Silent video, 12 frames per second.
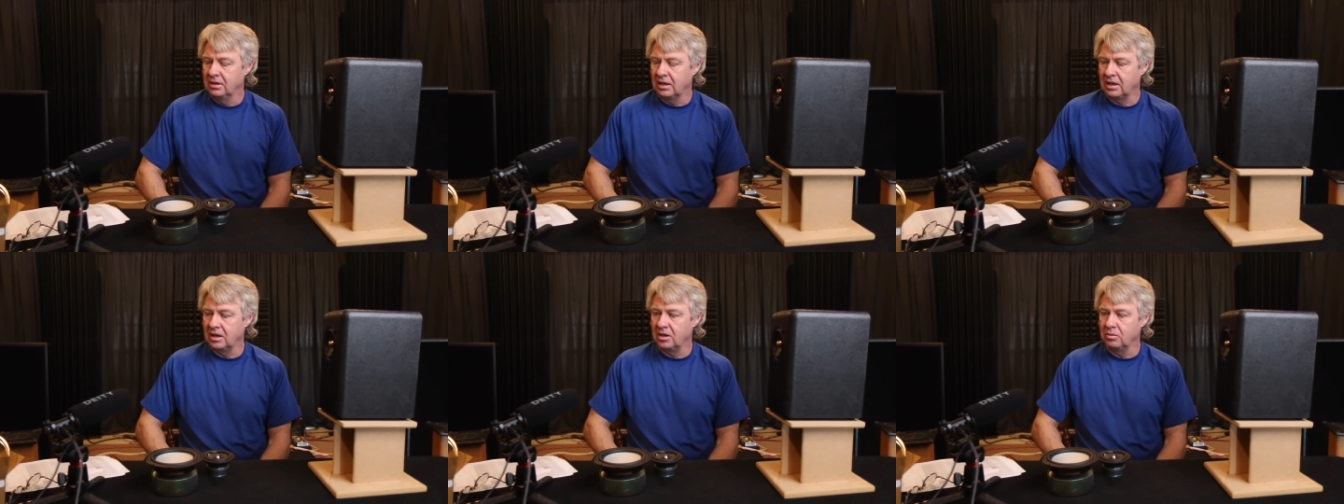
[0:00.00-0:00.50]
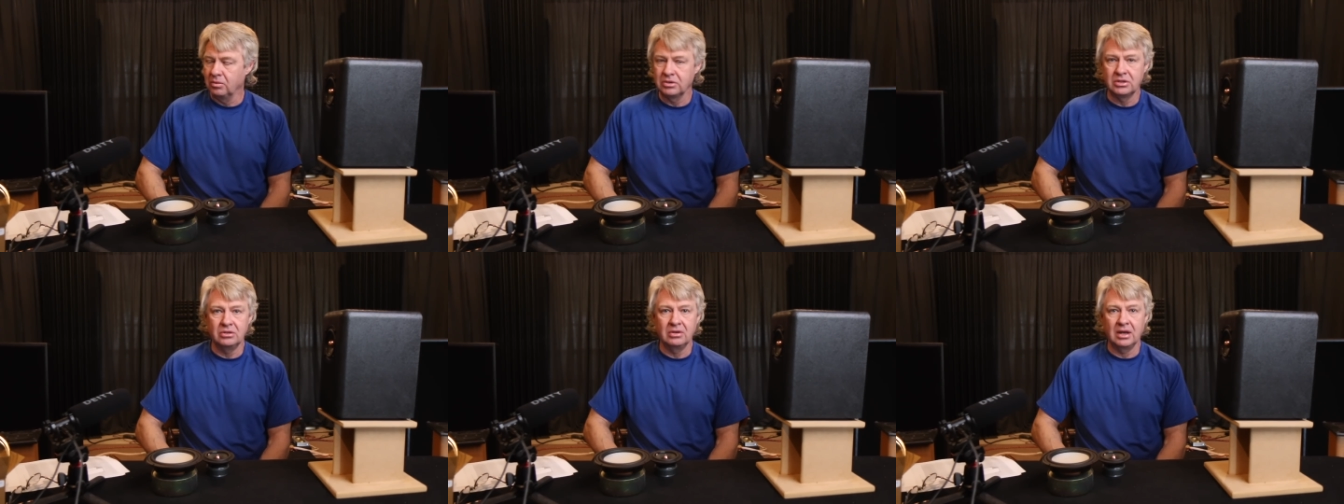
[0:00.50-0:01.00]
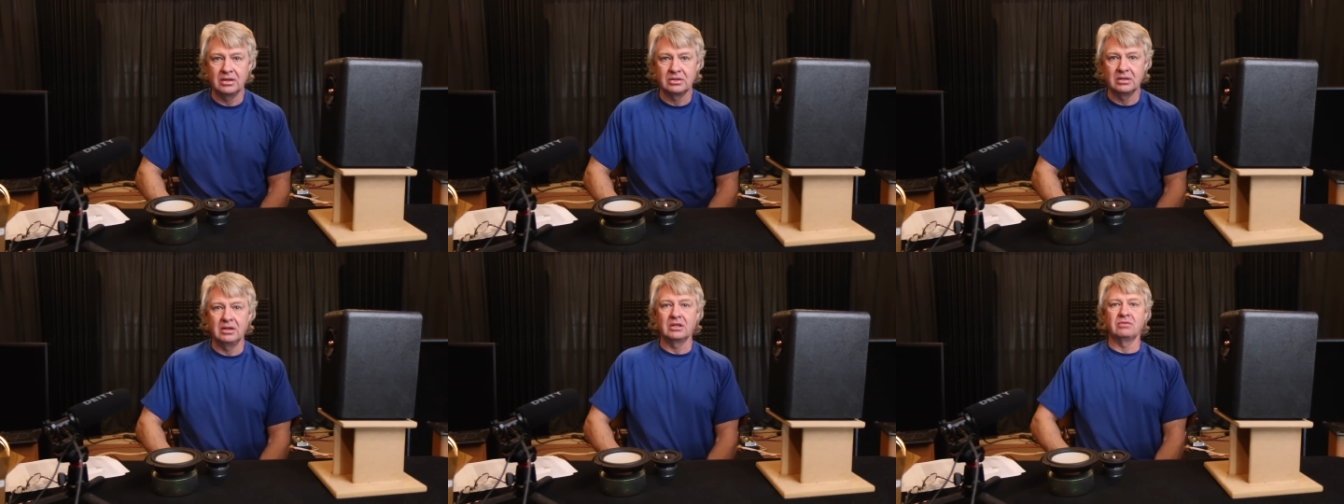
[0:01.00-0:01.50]
and we'll see you guys
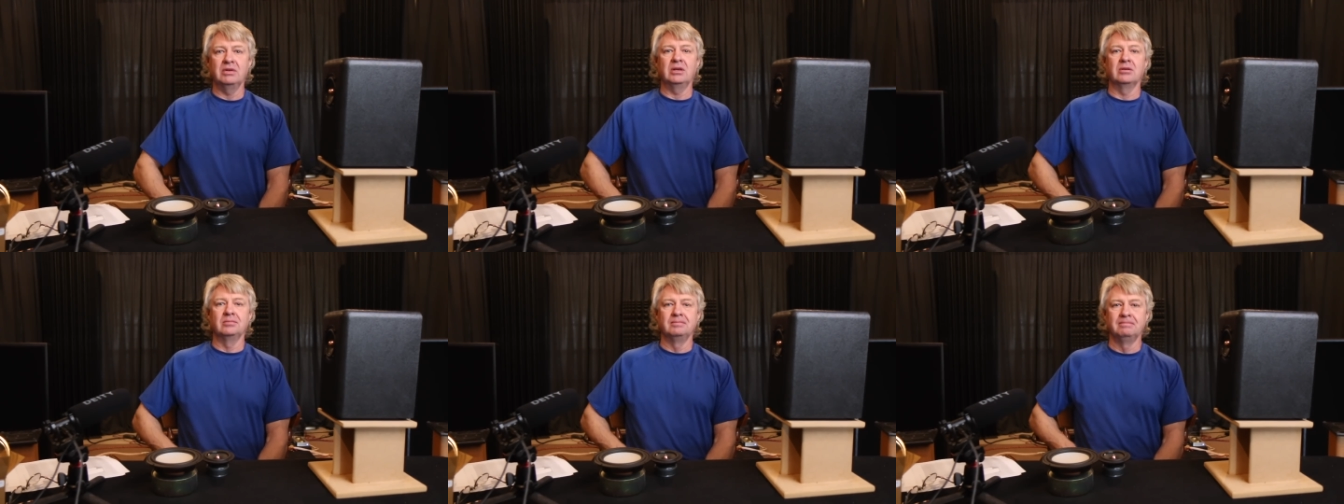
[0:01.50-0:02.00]
in the next video.